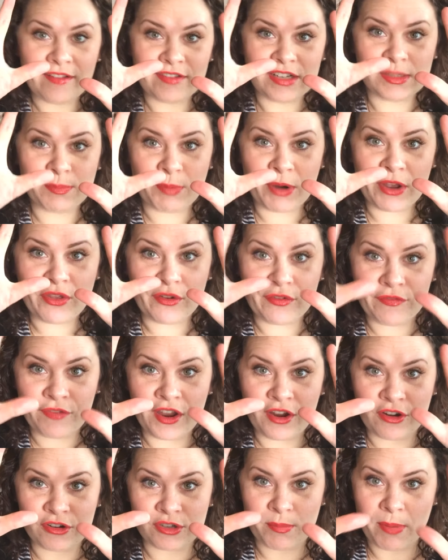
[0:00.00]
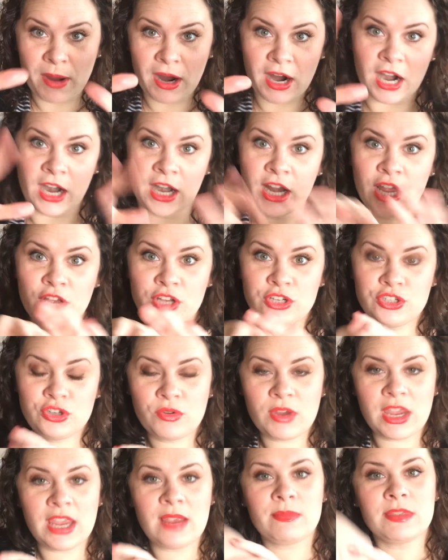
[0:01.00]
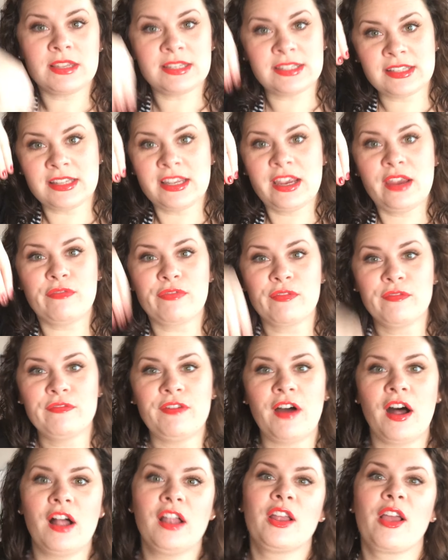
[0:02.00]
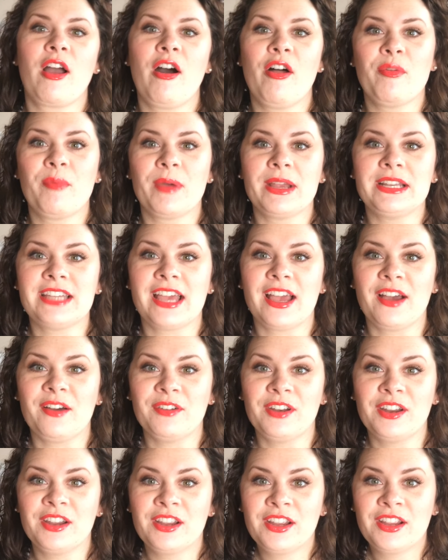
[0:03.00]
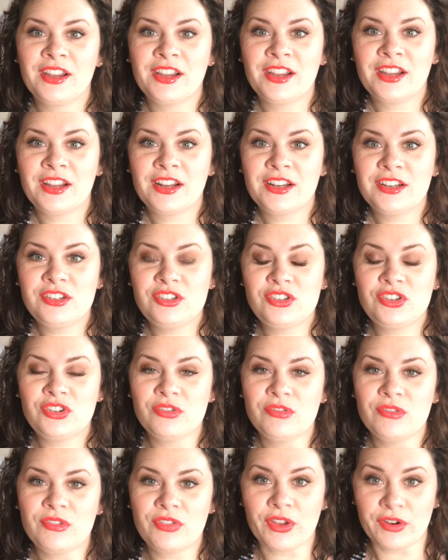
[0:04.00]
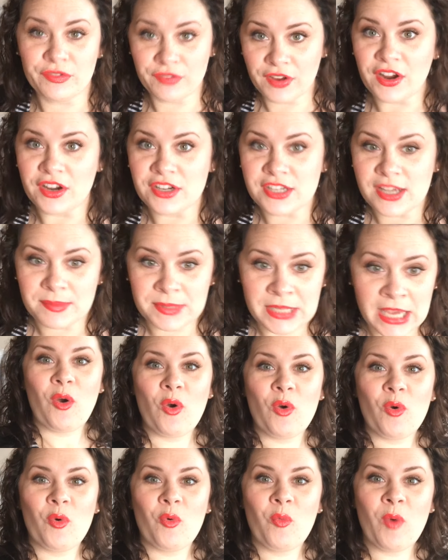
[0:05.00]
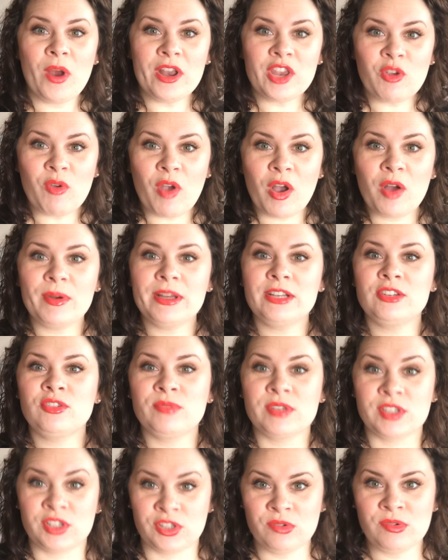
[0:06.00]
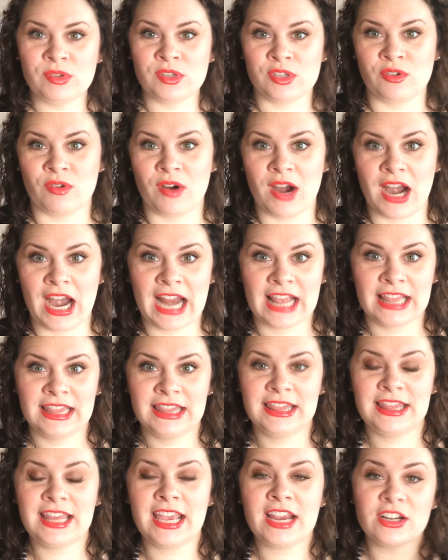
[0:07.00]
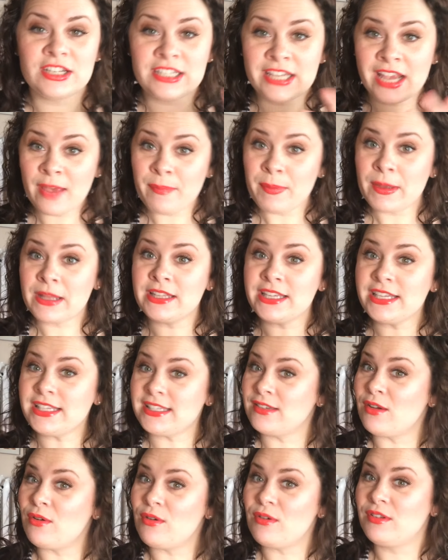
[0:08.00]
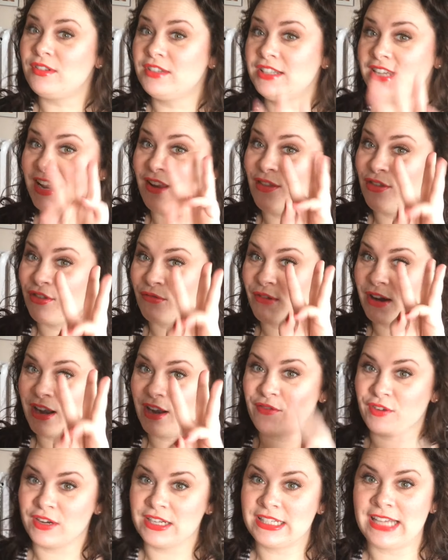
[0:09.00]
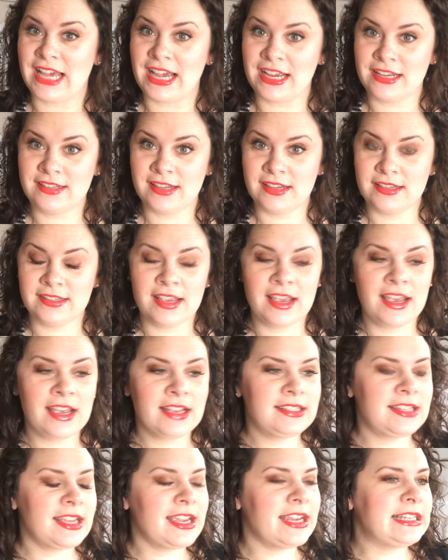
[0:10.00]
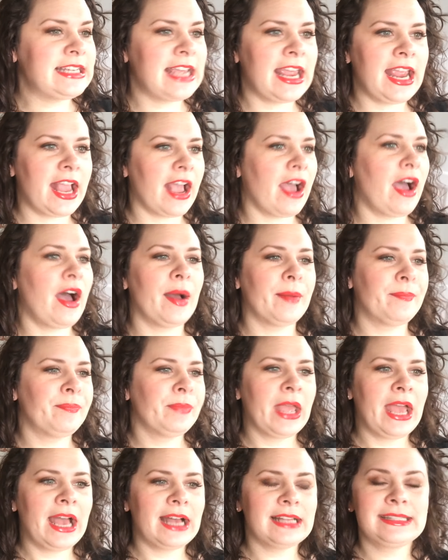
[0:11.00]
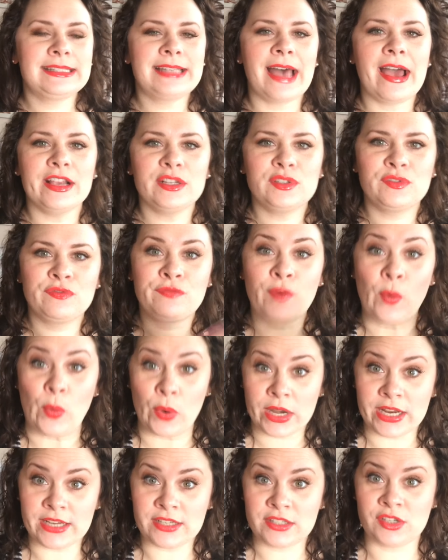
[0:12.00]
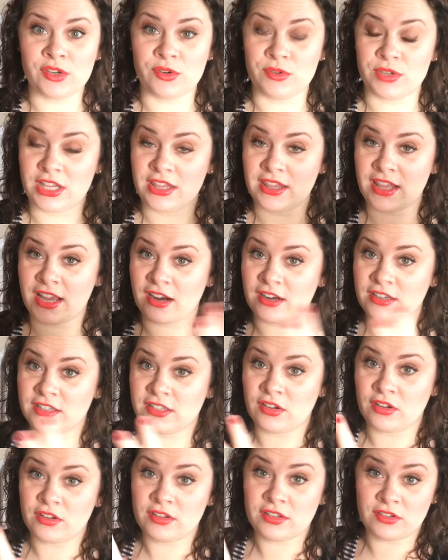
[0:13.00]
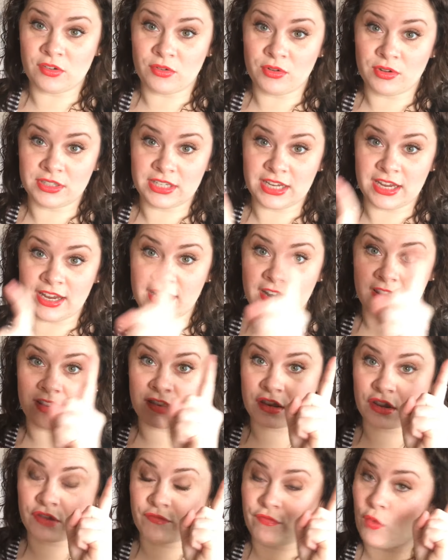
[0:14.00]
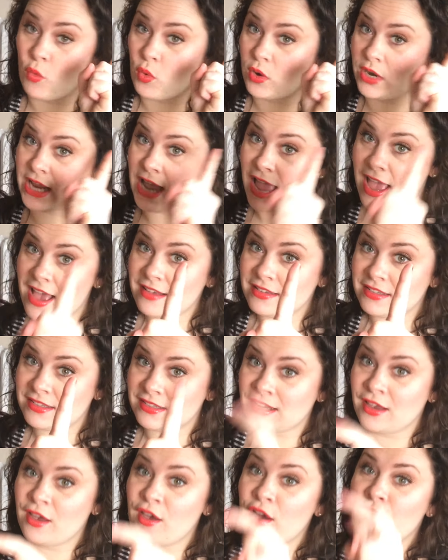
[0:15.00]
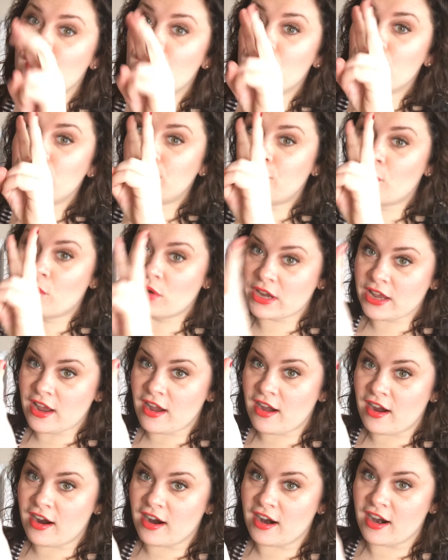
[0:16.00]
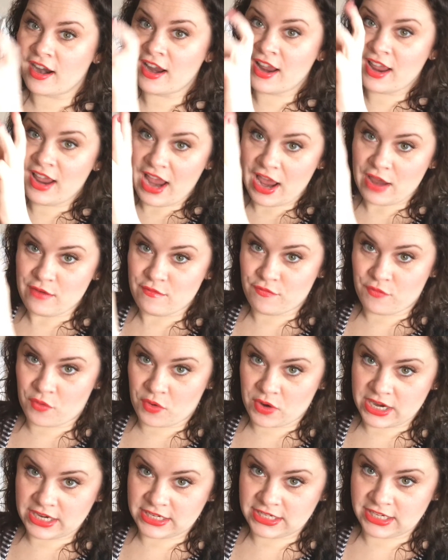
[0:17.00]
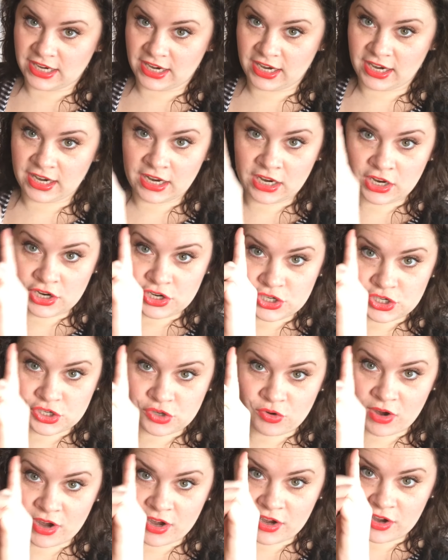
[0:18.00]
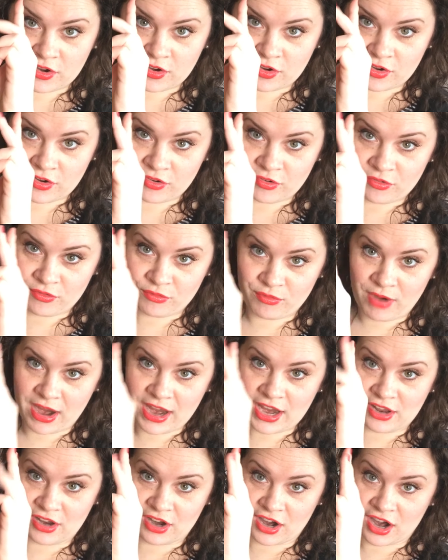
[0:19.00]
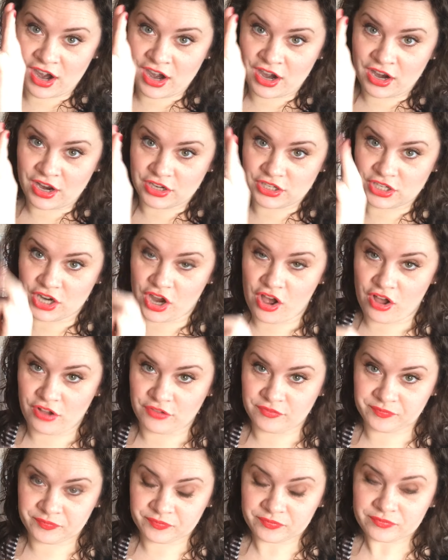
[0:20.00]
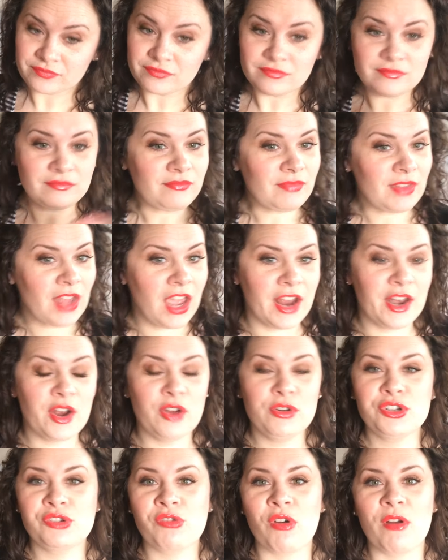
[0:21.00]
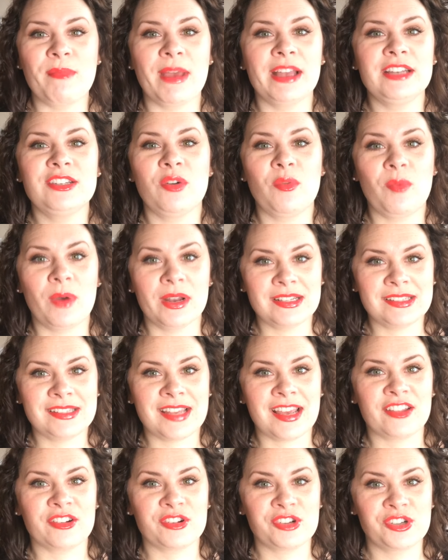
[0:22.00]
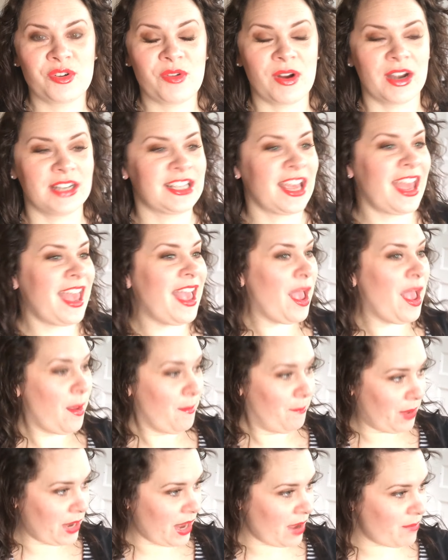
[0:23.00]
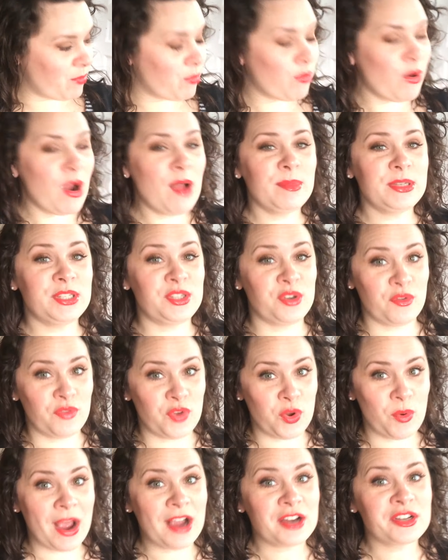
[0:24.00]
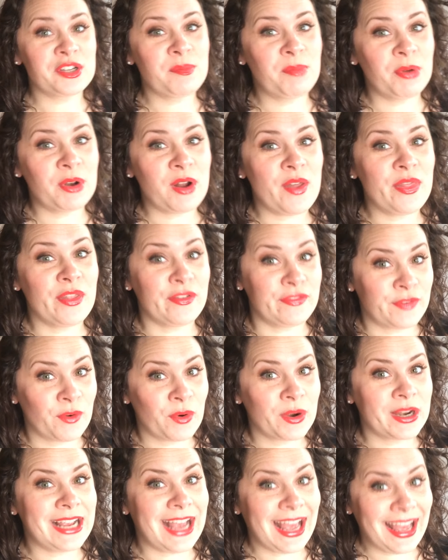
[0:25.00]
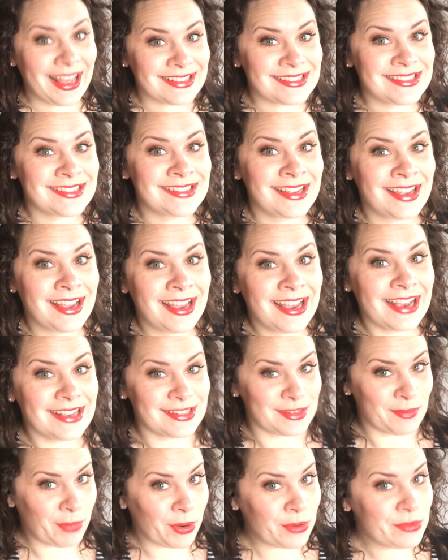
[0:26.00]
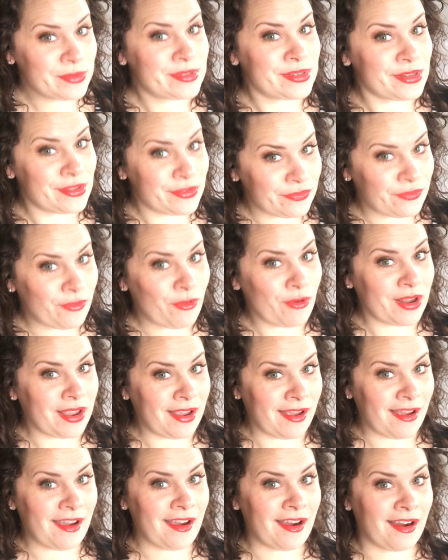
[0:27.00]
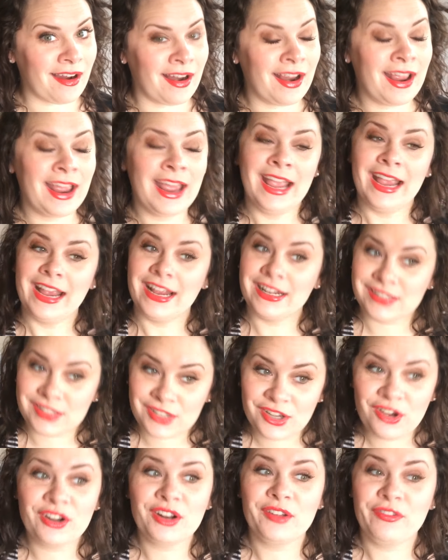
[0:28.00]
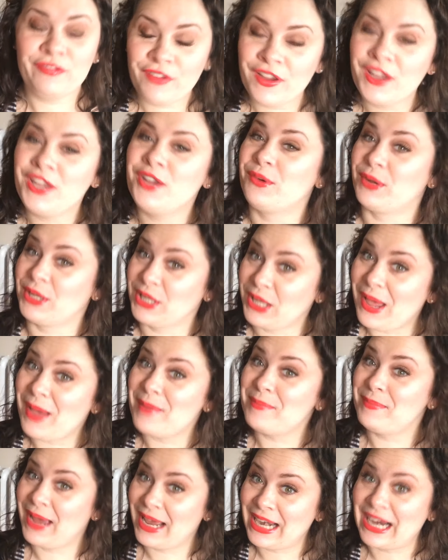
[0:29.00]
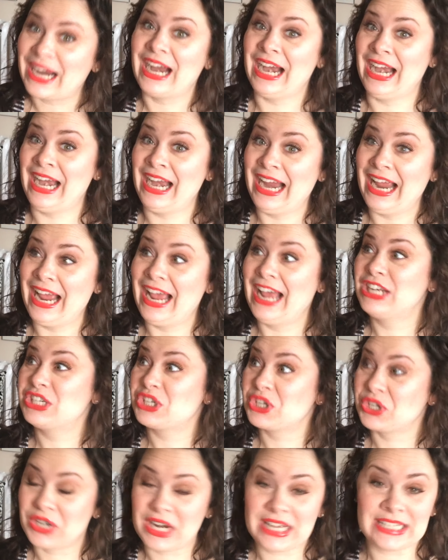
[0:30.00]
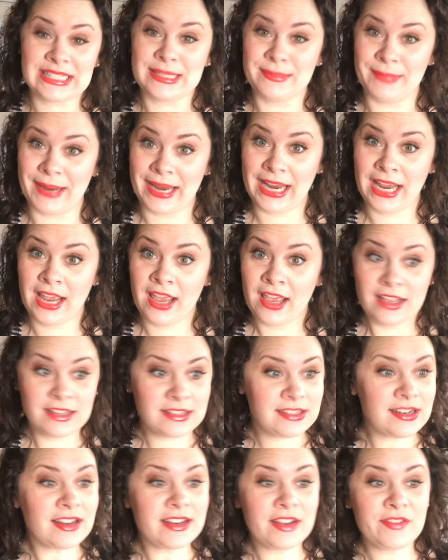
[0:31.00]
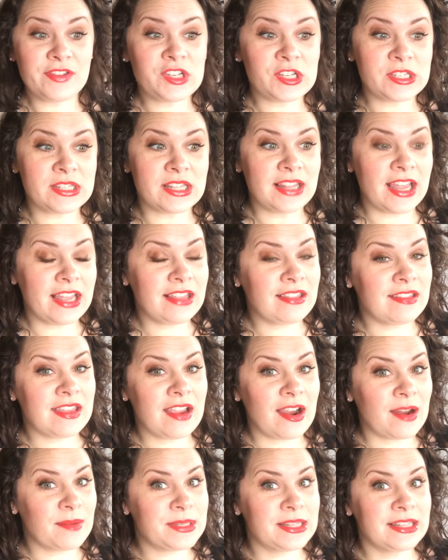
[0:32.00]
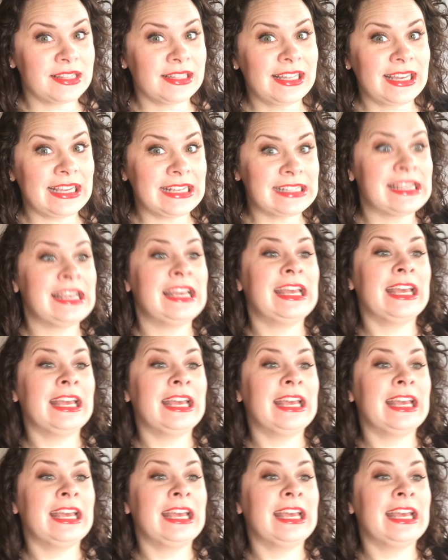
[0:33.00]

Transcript: have to spread their fingers apart to keep the sleeve from falling all the way down to their fingertips. When you go into a suit store, they are typically sold in three different sizes. Say take a size 40 suit. They are sold in 40S, 40R, and 40T. Short, regular, tall. I know short men don't want to say they're short, but I promise you, if you actually put on the 40S as opposed to the 40R, it's gonna fit you a lot better. Trust me. It's not even just the length of the arms and the legs,